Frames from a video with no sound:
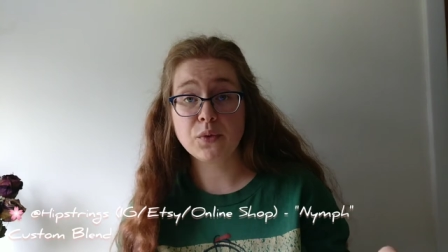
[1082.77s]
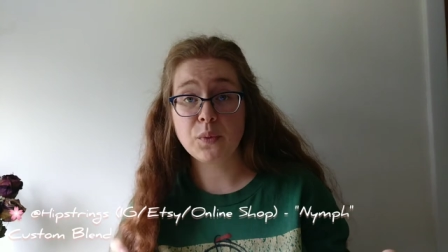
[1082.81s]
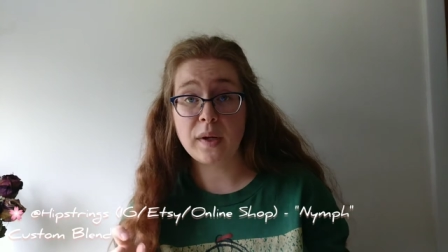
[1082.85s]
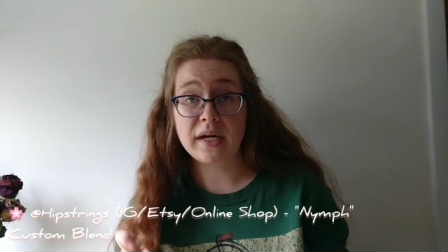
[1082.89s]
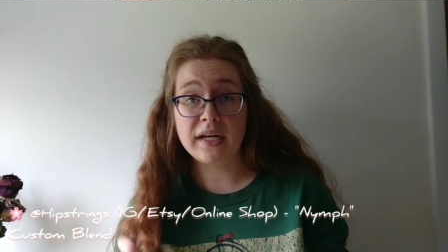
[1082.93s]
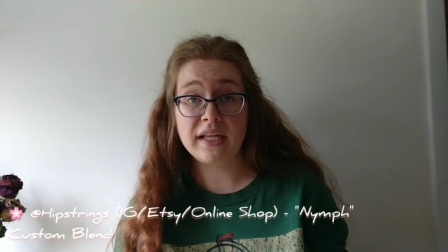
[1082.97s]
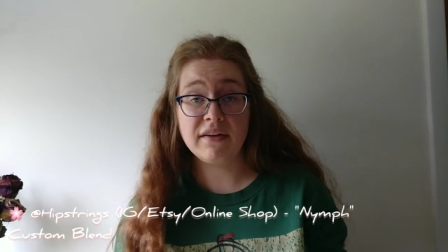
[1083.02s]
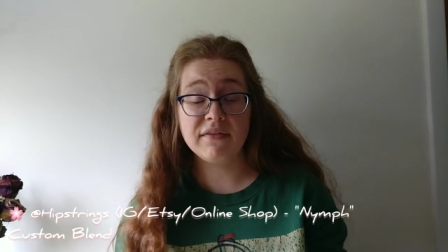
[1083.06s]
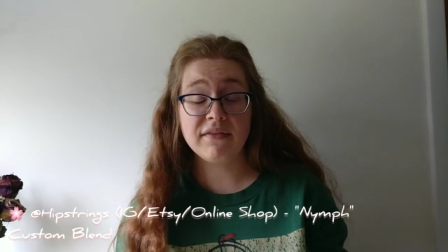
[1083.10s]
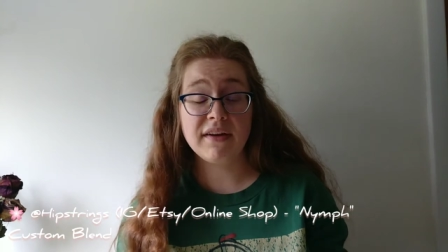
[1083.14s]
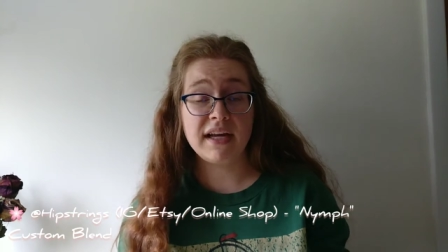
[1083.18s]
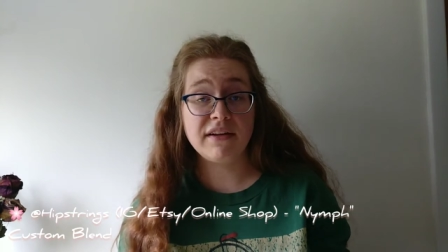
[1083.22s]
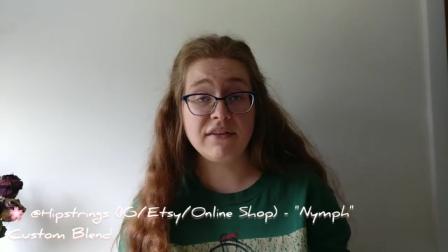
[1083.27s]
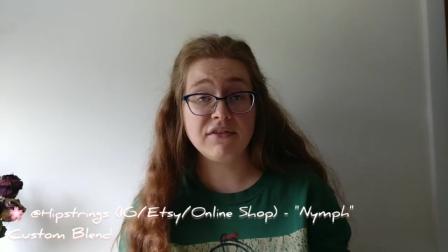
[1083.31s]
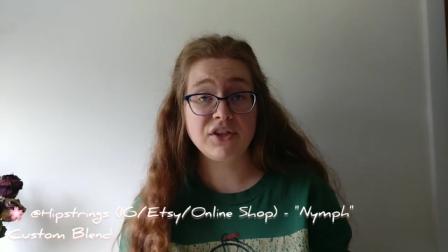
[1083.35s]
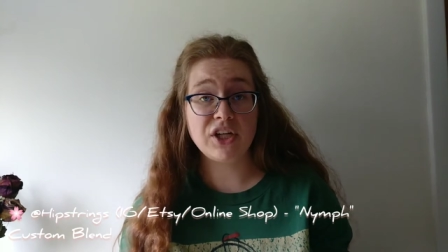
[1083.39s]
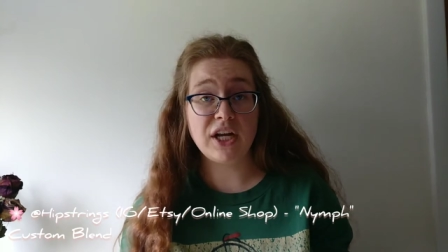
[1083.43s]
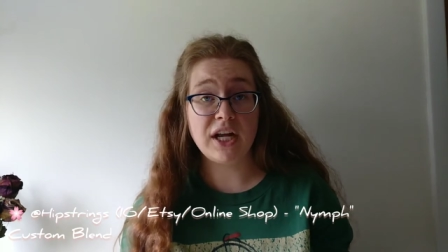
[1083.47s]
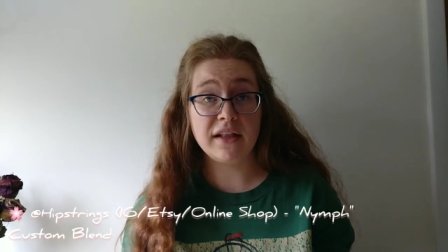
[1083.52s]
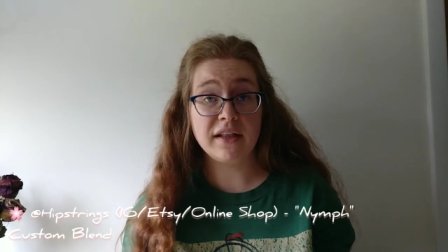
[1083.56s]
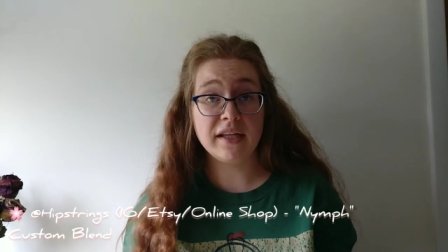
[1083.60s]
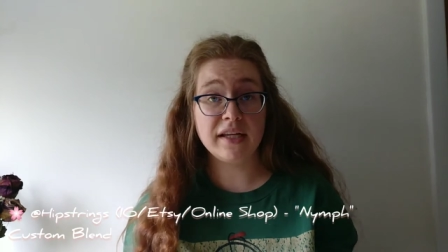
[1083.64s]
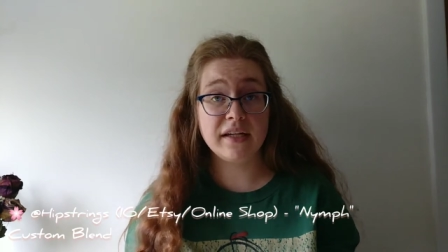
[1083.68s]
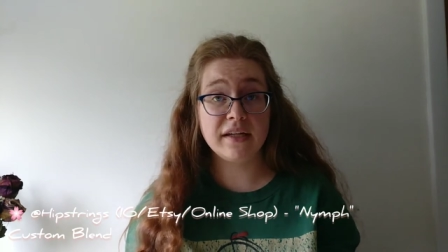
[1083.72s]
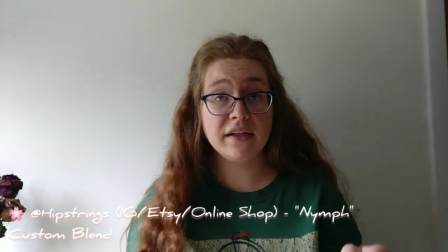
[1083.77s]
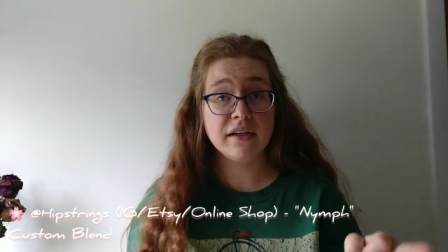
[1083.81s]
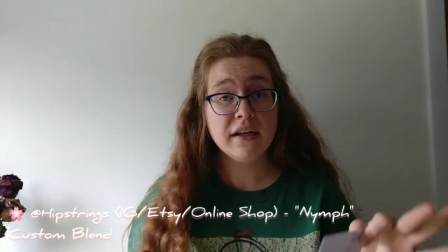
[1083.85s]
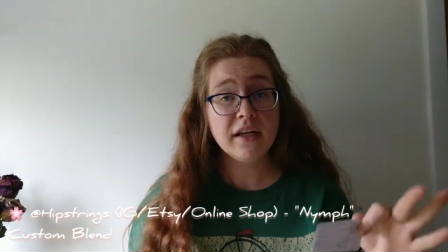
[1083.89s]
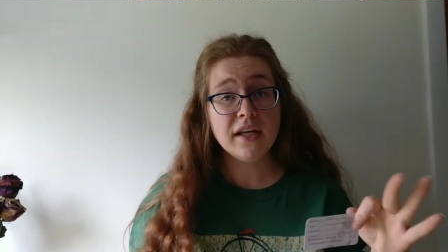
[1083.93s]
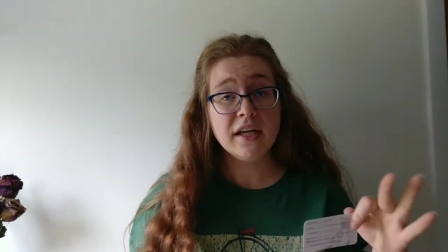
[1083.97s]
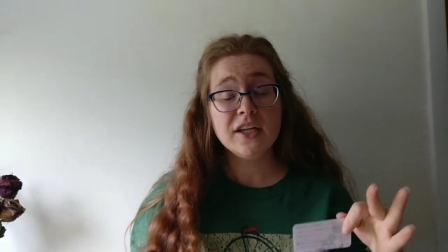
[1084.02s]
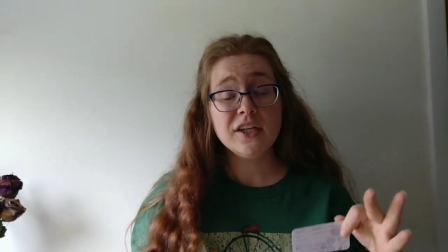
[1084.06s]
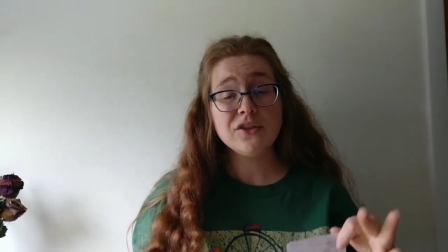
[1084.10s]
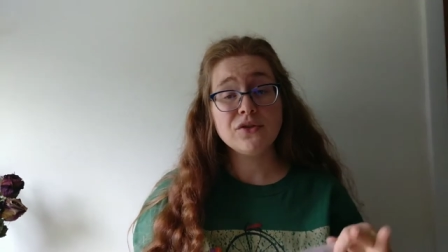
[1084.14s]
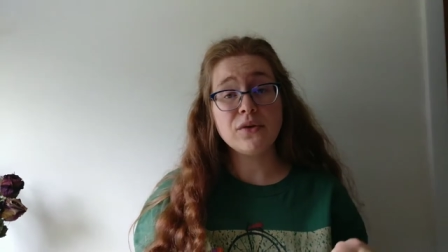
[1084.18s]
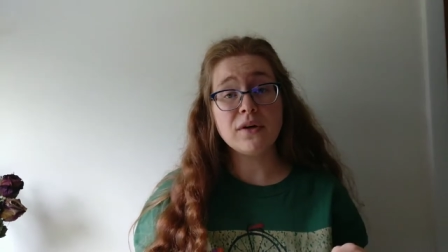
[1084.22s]
25 Shetland,
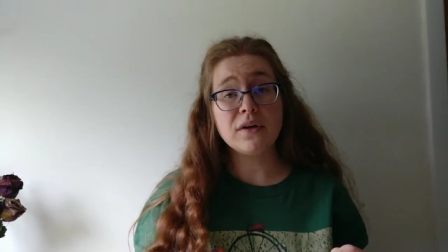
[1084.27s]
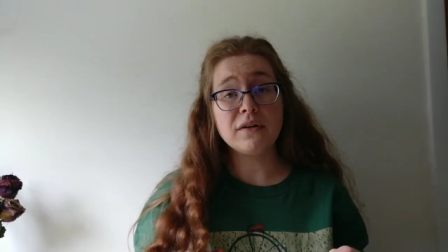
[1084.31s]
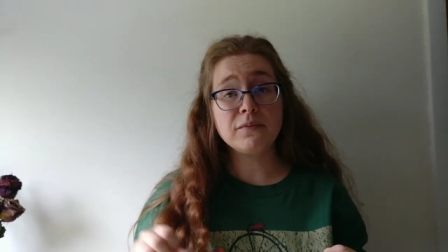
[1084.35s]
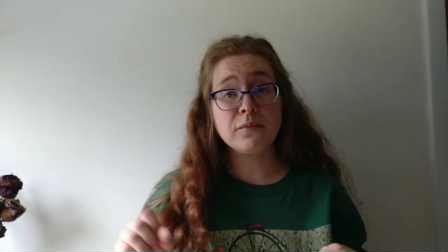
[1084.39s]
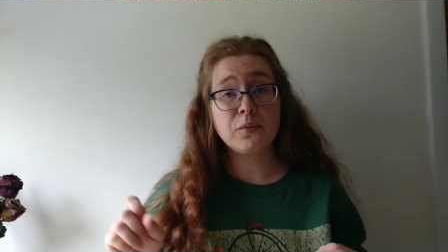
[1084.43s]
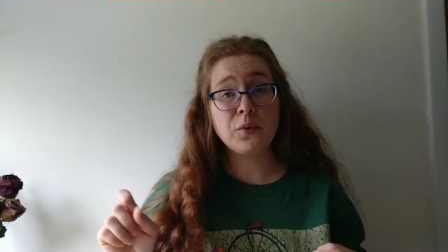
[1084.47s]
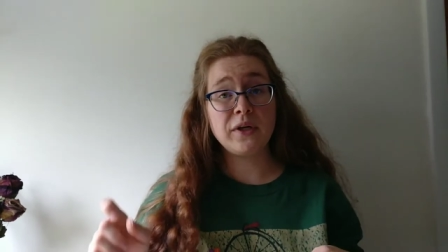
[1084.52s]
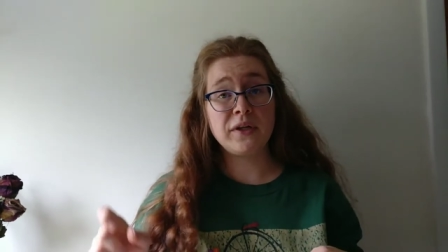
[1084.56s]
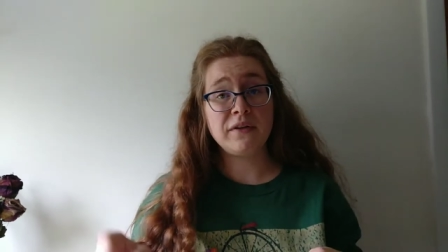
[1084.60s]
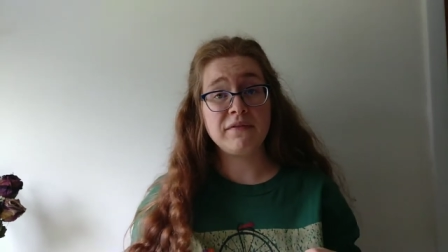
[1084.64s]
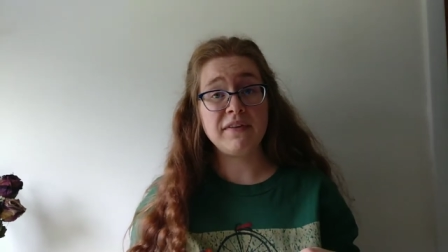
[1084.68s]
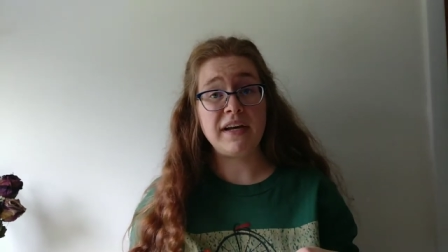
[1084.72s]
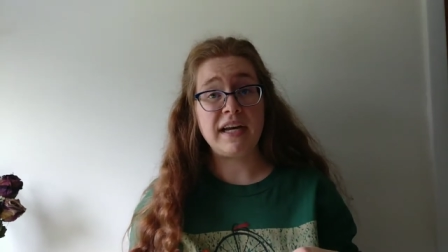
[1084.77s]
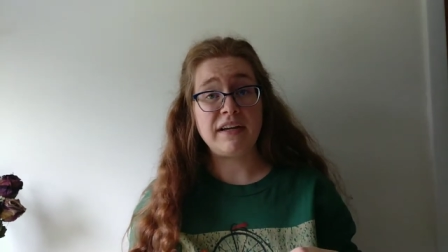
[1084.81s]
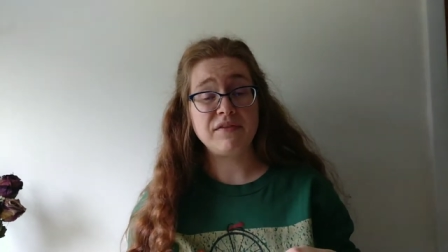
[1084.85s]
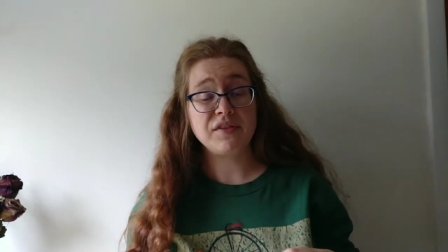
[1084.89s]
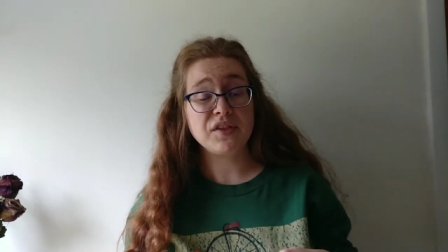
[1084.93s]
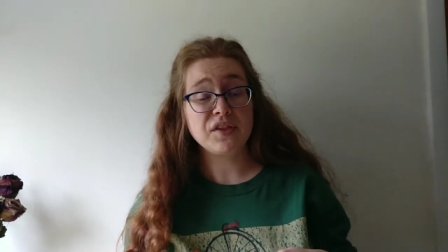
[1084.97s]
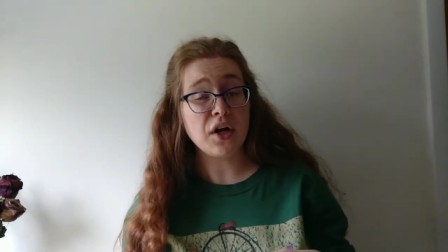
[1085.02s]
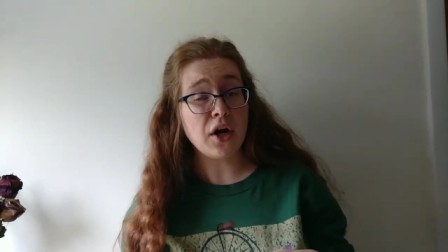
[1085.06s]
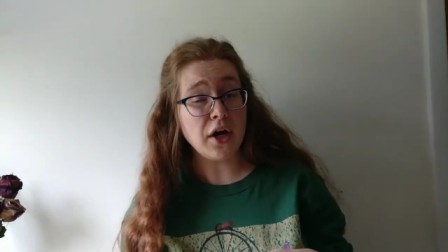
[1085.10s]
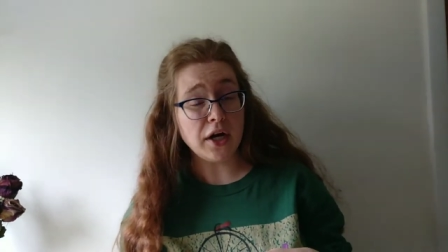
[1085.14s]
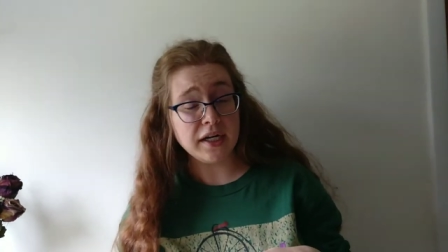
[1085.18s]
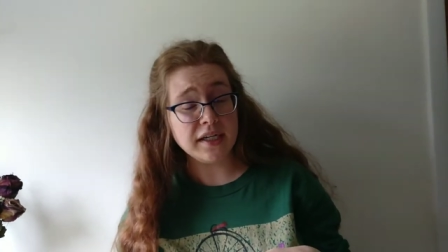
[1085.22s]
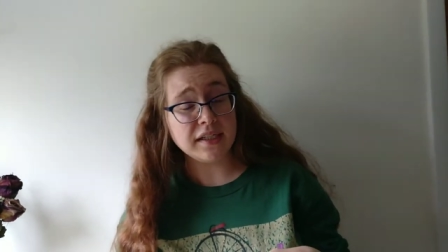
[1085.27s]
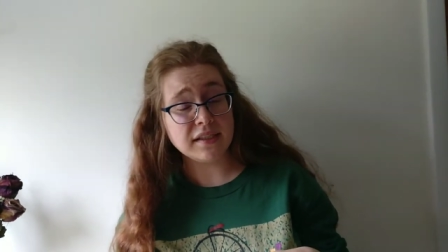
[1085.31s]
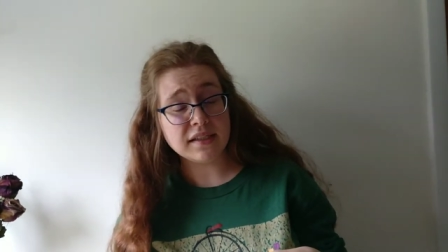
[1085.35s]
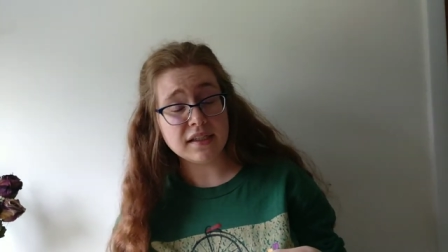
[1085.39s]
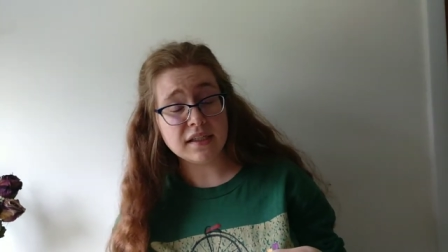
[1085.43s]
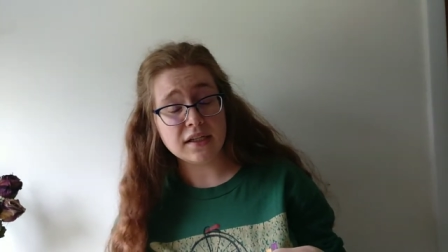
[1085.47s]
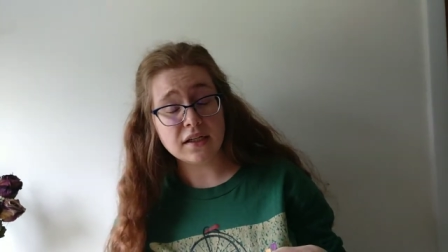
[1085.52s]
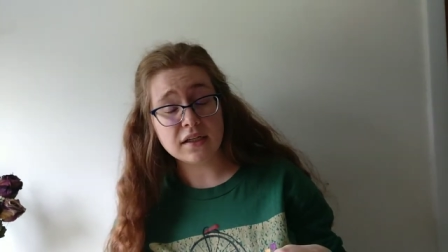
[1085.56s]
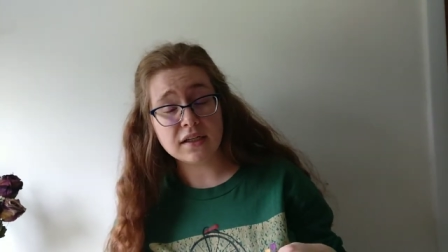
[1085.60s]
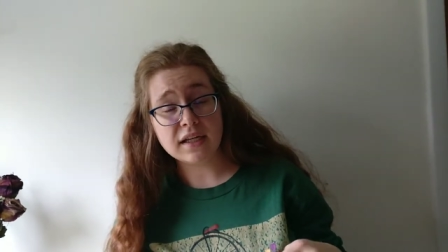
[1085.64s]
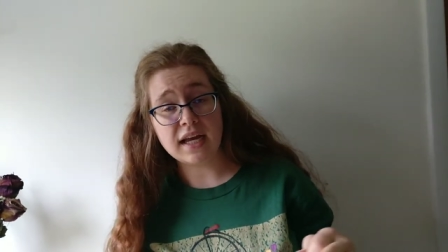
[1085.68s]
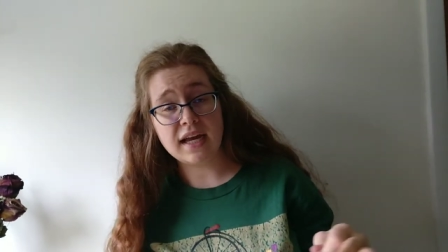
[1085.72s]
12.5 sari silk,